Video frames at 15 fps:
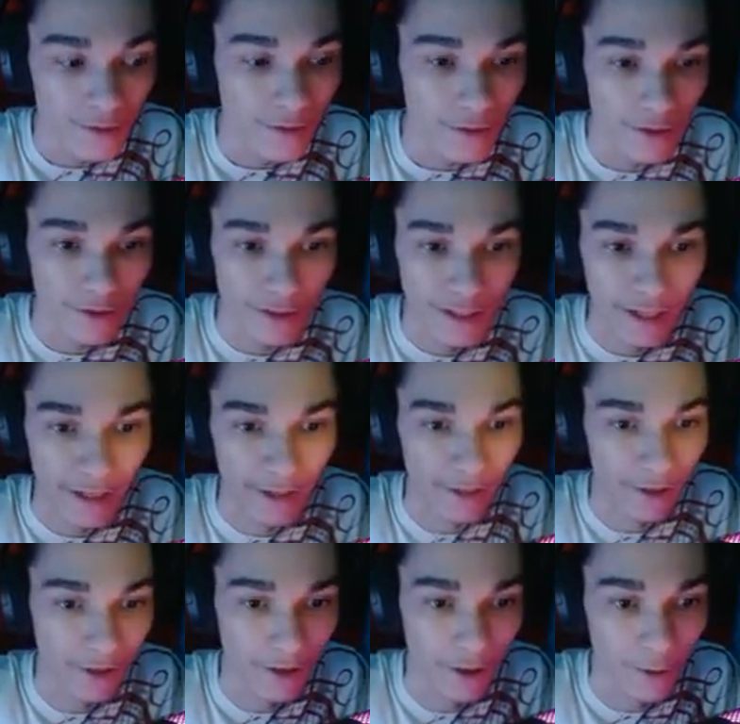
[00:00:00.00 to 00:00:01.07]
Okay,
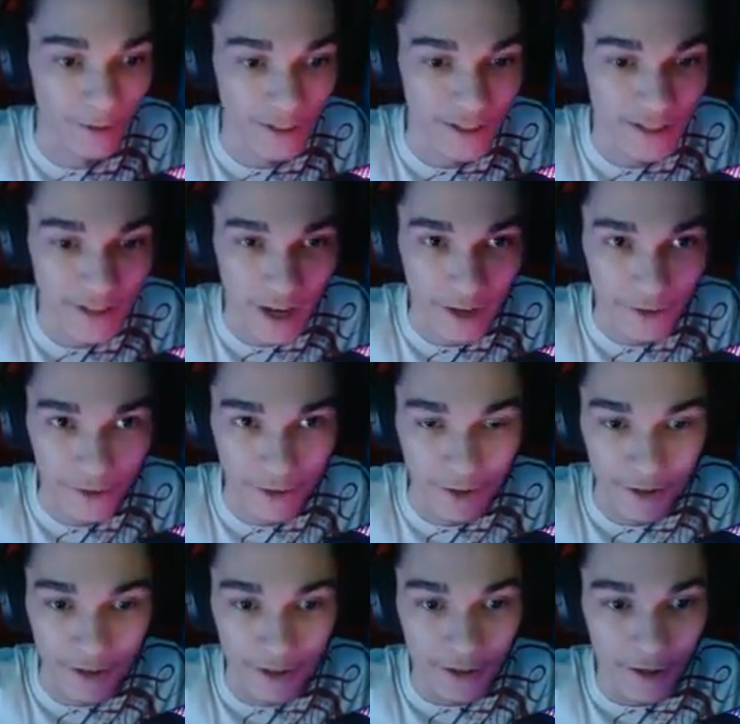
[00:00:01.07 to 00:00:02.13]
this is not
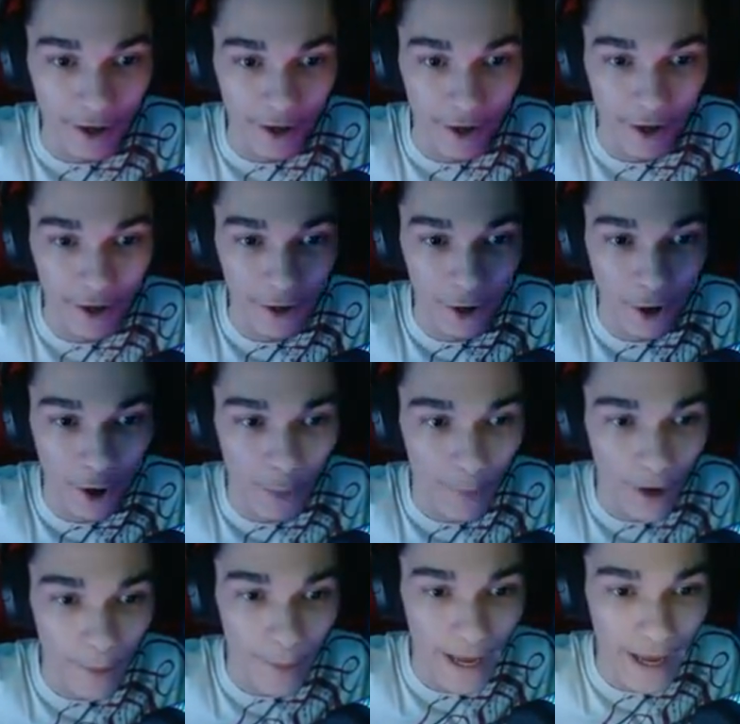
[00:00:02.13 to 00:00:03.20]
good. Alright, are
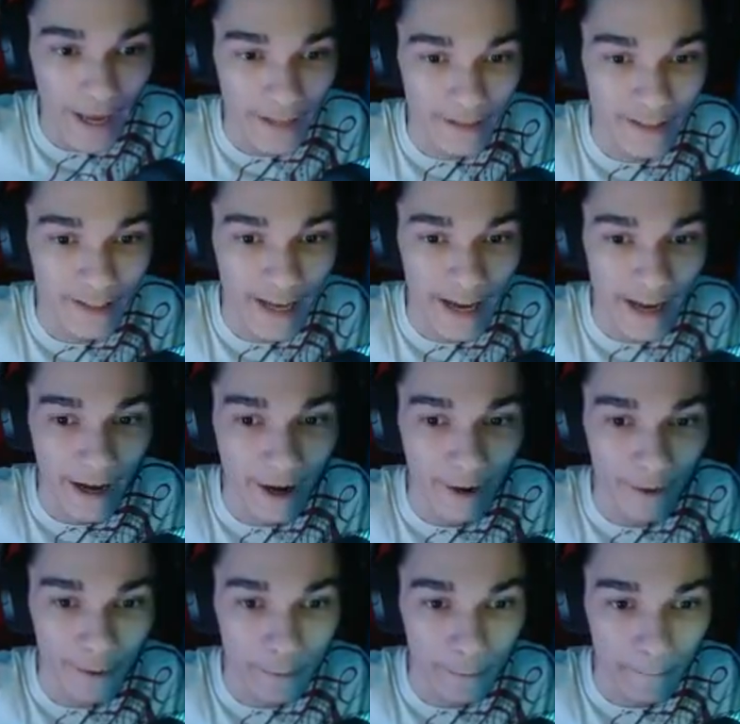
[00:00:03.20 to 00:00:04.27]
my mans
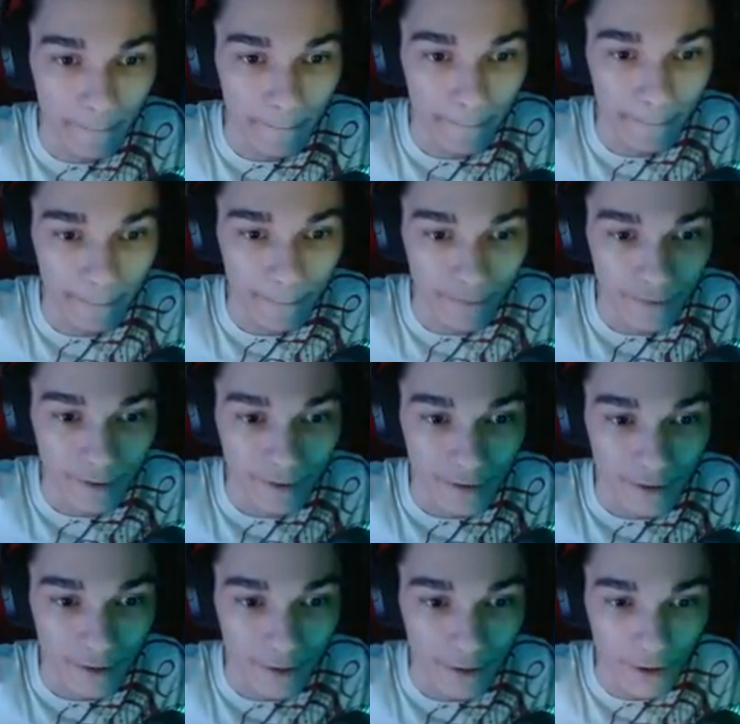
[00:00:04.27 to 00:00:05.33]
down?
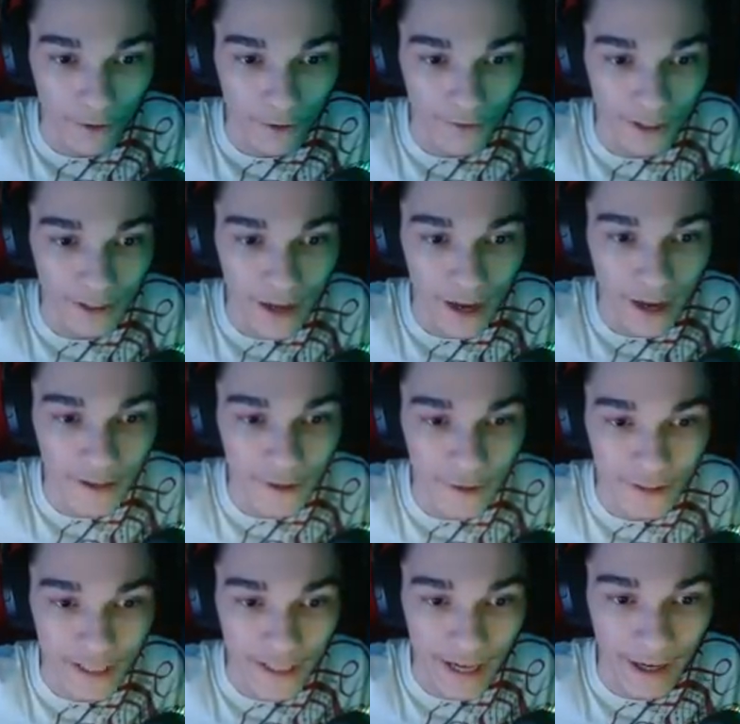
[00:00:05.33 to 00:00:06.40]
The guys are
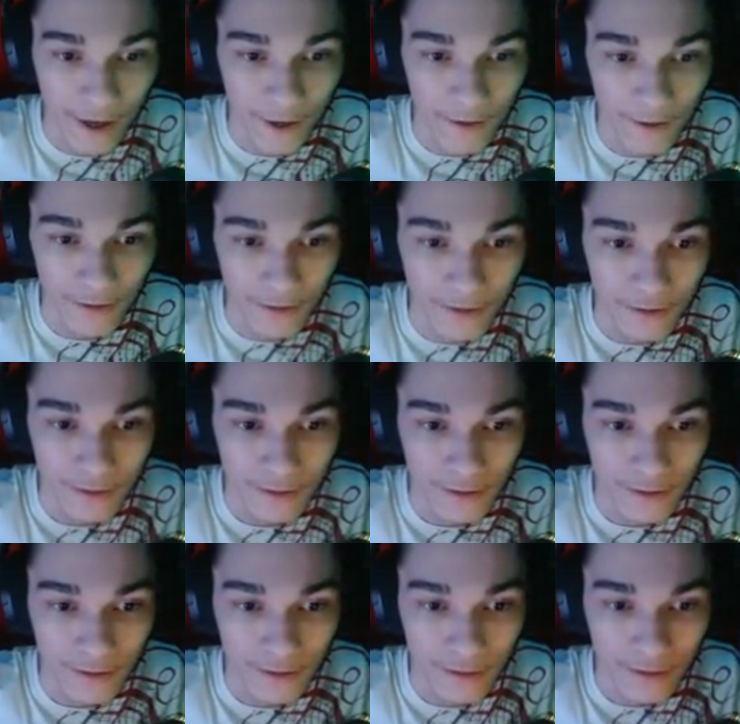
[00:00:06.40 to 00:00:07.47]
down.
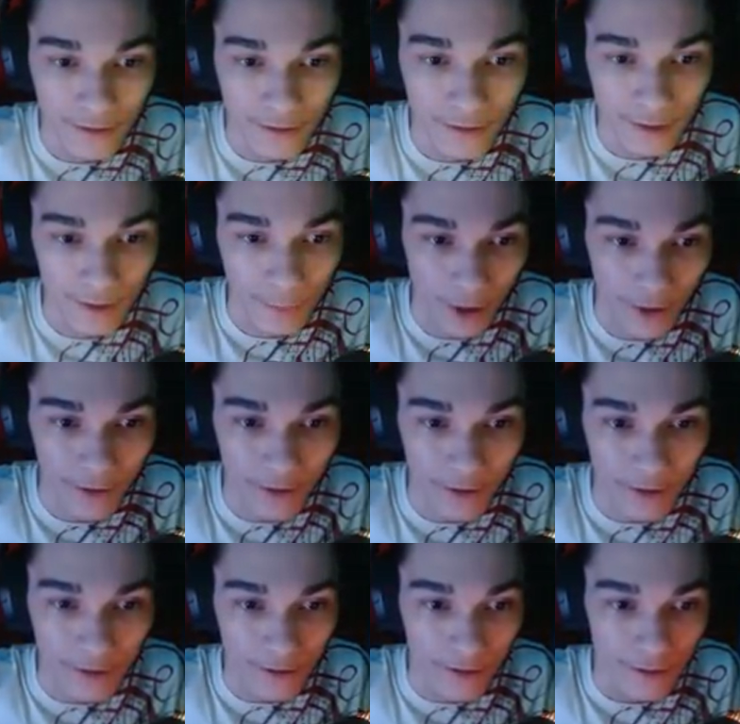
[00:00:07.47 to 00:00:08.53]
Come on.
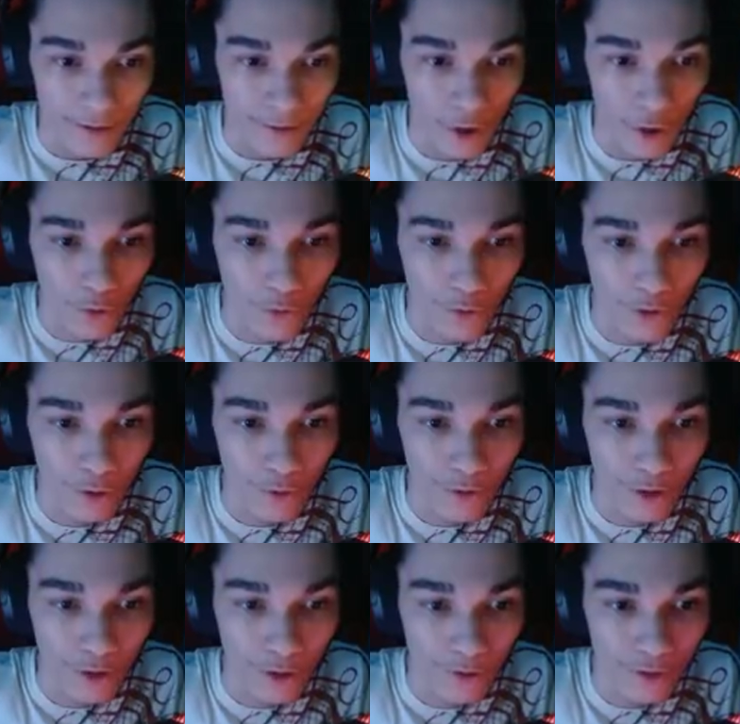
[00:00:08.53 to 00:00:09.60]
No, no,
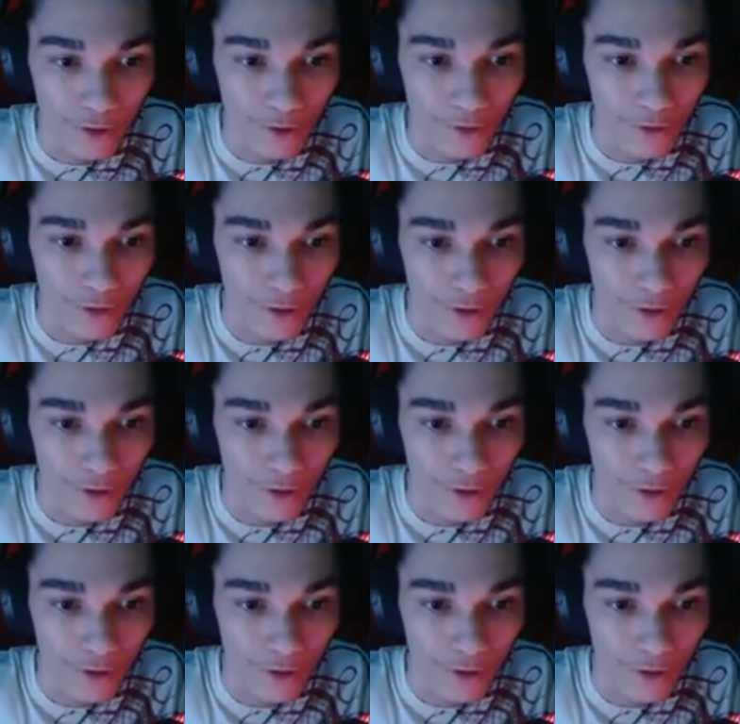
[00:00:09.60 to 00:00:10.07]
no, no, no.